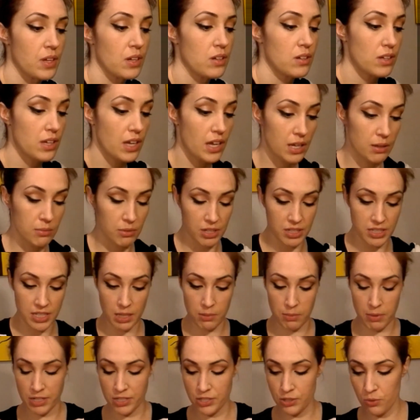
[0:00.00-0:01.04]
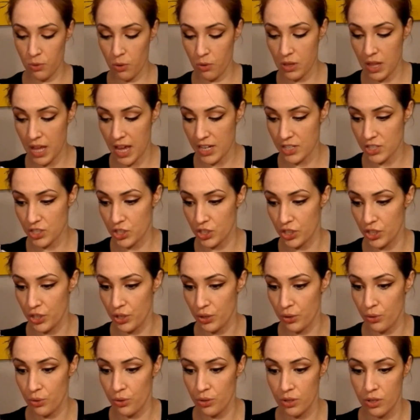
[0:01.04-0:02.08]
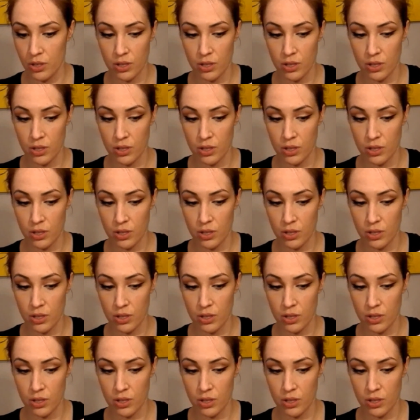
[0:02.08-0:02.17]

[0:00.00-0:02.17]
Okay, I'm going to take my Duo Lash Glue.